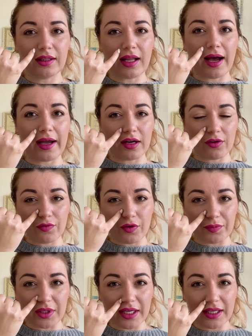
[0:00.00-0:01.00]
line
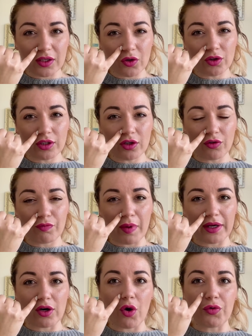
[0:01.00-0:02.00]
from the corner of
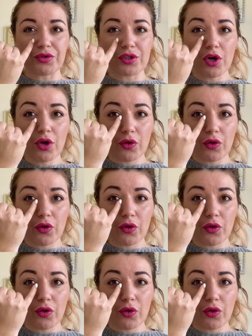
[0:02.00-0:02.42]
my nose